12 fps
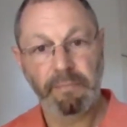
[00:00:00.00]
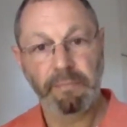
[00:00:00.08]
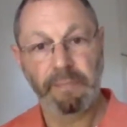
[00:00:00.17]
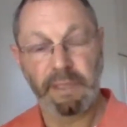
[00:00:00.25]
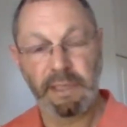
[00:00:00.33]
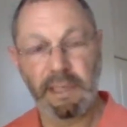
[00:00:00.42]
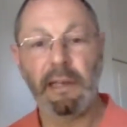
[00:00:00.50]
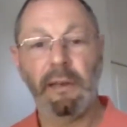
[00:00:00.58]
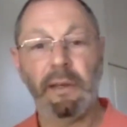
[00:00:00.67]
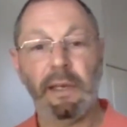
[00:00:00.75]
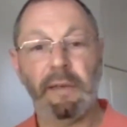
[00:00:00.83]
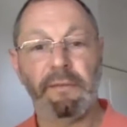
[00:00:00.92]

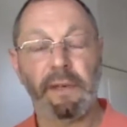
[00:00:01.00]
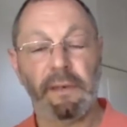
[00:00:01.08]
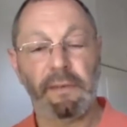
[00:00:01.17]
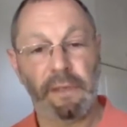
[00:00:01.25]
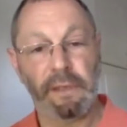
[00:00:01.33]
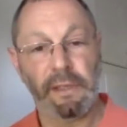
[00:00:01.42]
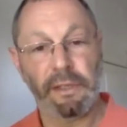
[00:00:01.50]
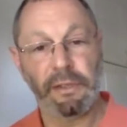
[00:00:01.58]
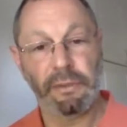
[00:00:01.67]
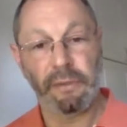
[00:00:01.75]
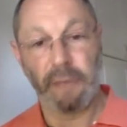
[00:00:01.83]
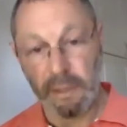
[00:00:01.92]
particularly if I feel that
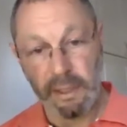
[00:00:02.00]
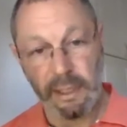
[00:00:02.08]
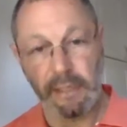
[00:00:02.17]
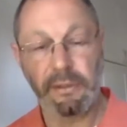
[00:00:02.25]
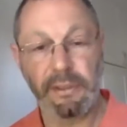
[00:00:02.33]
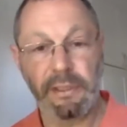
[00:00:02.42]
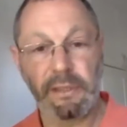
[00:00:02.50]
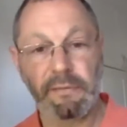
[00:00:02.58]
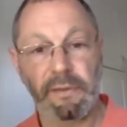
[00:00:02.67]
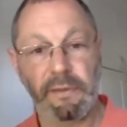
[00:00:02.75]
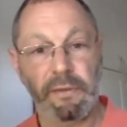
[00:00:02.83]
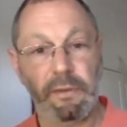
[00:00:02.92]
you are kidding yourself,
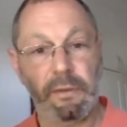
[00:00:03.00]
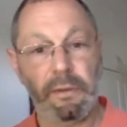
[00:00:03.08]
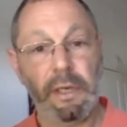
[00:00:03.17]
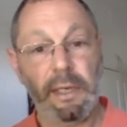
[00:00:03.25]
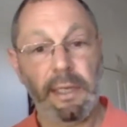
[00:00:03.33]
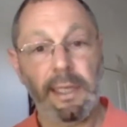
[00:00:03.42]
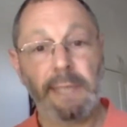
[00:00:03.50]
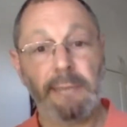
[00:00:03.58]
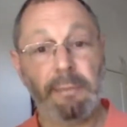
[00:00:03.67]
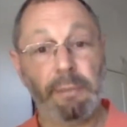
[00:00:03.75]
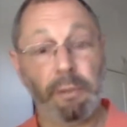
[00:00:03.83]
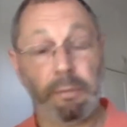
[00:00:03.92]
if you need to be
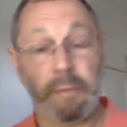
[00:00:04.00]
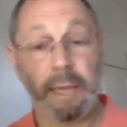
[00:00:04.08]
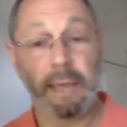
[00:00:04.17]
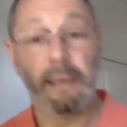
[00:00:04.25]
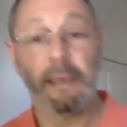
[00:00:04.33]
pulled back